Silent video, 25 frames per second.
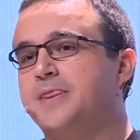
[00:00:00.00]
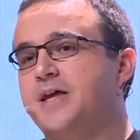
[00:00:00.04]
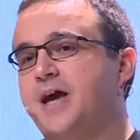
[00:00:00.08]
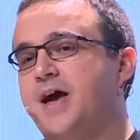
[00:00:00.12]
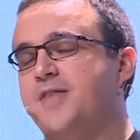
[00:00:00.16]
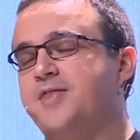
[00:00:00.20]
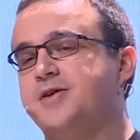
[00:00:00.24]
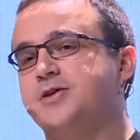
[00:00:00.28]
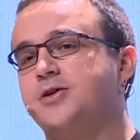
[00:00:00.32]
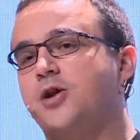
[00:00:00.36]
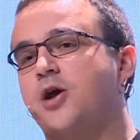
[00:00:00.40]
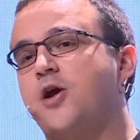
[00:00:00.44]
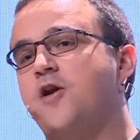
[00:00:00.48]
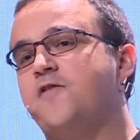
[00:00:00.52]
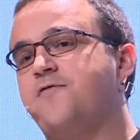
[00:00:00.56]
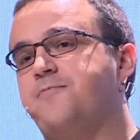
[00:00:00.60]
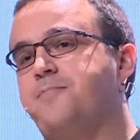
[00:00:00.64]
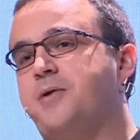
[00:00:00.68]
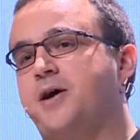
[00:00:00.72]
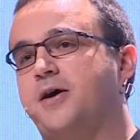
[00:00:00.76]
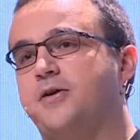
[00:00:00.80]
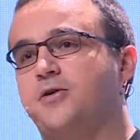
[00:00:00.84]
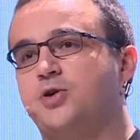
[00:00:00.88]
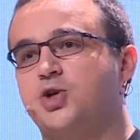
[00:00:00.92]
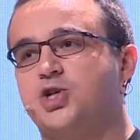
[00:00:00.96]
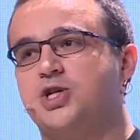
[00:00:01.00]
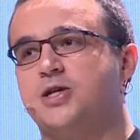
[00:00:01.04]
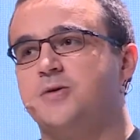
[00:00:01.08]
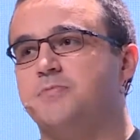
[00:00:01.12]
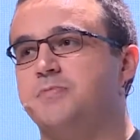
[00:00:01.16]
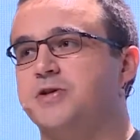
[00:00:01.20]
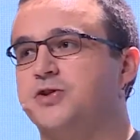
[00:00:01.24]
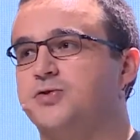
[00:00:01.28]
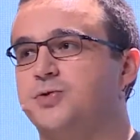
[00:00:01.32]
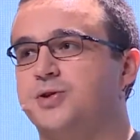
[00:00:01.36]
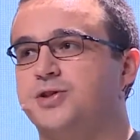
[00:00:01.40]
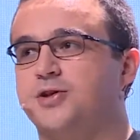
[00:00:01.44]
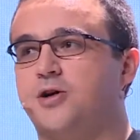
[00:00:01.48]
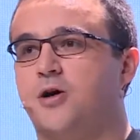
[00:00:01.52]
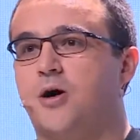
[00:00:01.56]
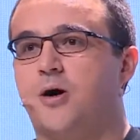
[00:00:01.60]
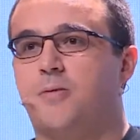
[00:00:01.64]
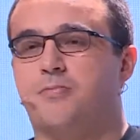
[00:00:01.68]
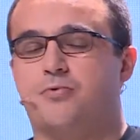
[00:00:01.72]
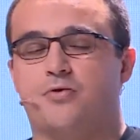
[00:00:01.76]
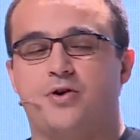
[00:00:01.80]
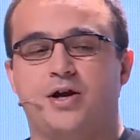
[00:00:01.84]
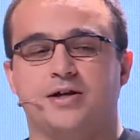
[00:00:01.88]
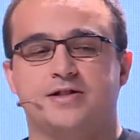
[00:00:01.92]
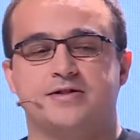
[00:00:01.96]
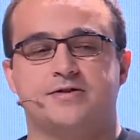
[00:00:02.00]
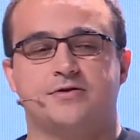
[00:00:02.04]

And there's a lot of partnership between corporates.